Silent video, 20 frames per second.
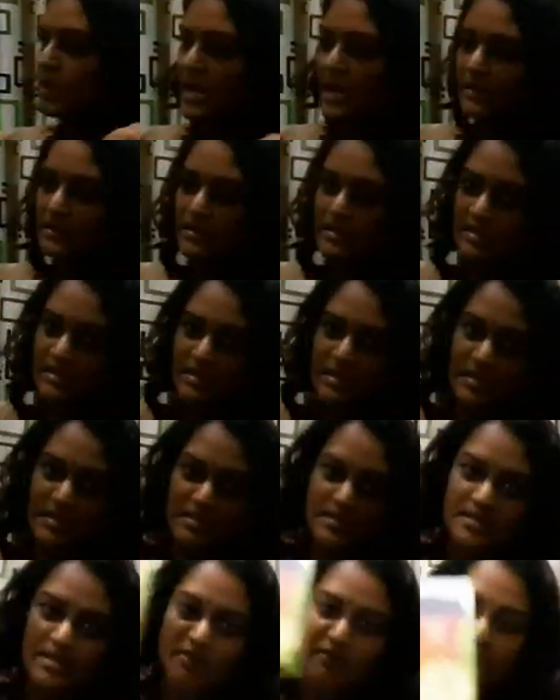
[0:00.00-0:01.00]
that, this
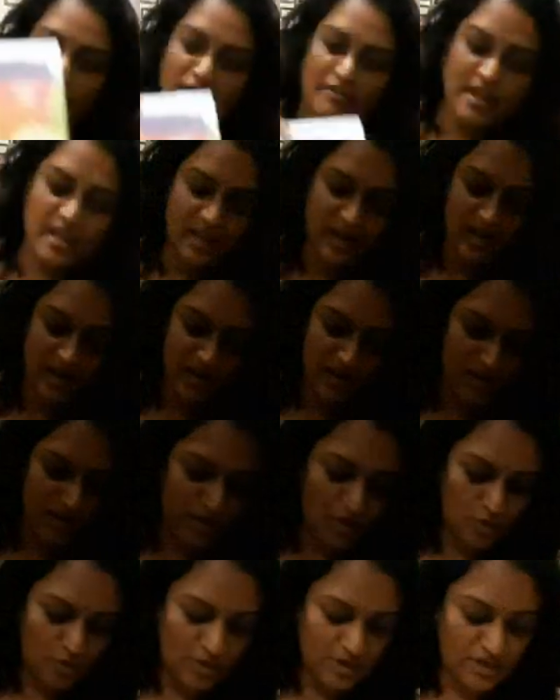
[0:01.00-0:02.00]
is when
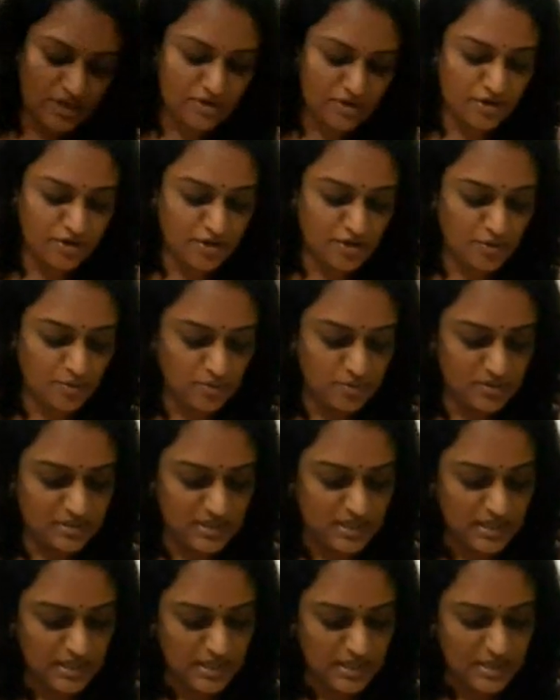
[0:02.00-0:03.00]
you
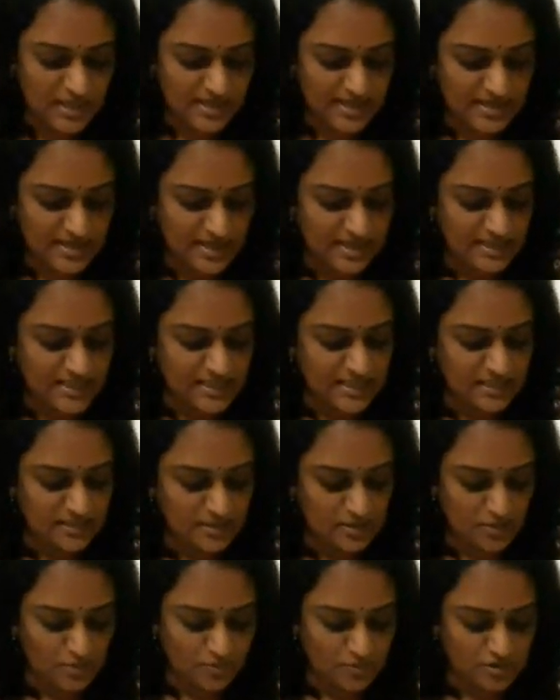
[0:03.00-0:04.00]
introduce
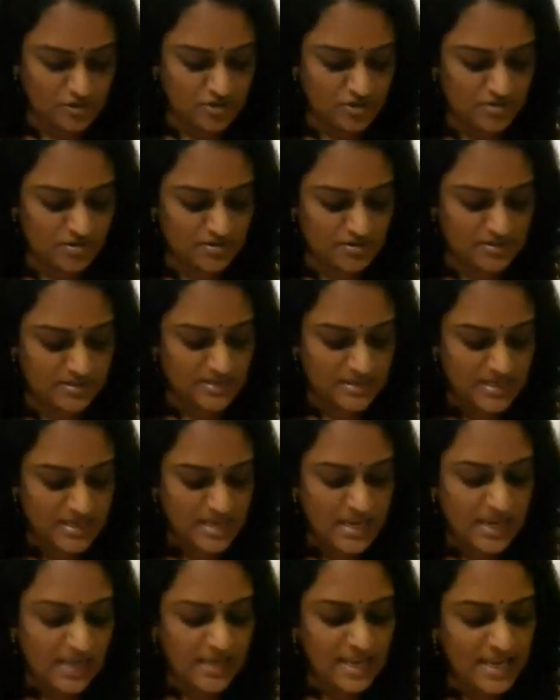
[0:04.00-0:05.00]
reading to the children.
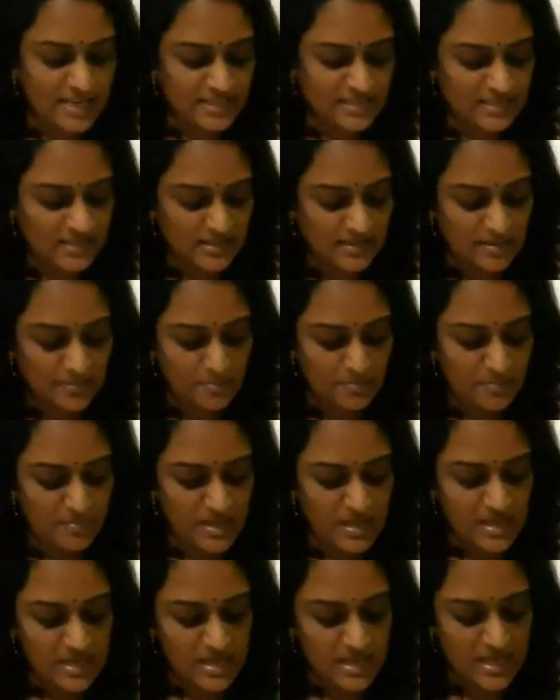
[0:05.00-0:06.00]
Let
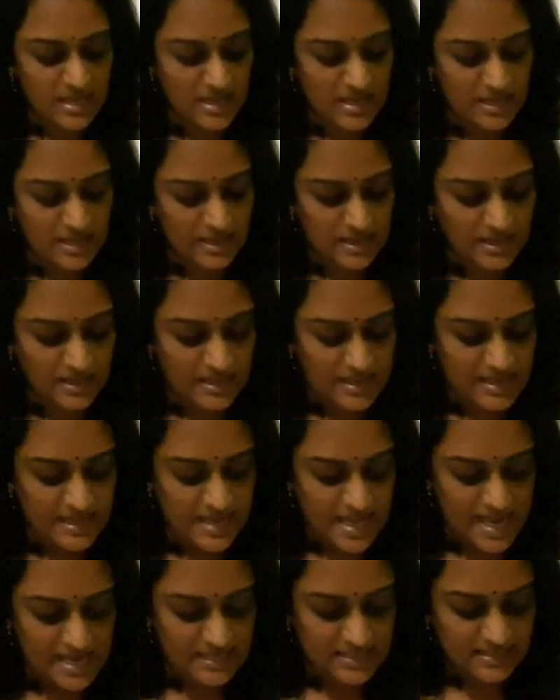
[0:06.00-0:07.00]
me
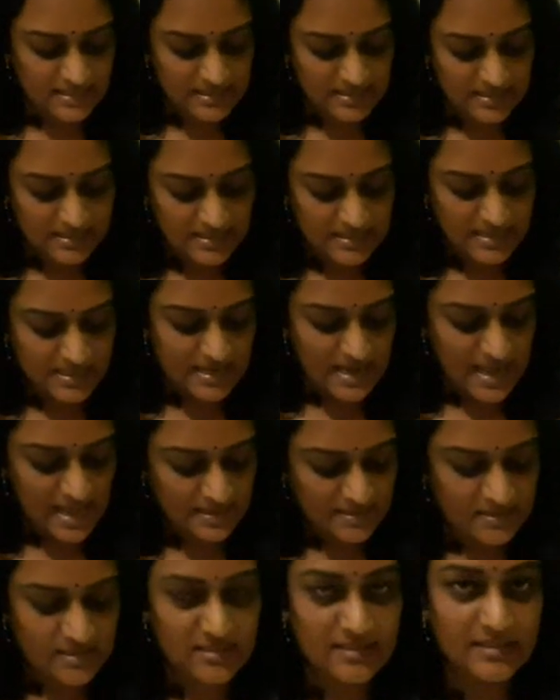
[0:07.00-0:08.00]
get
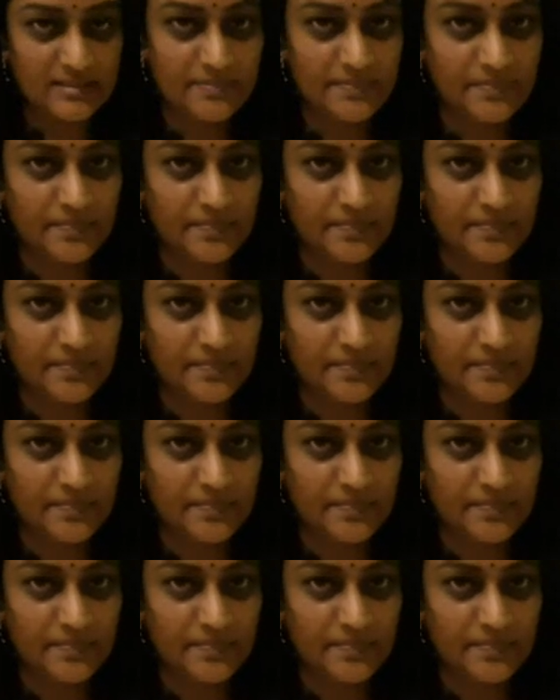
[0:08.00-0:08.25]
rat.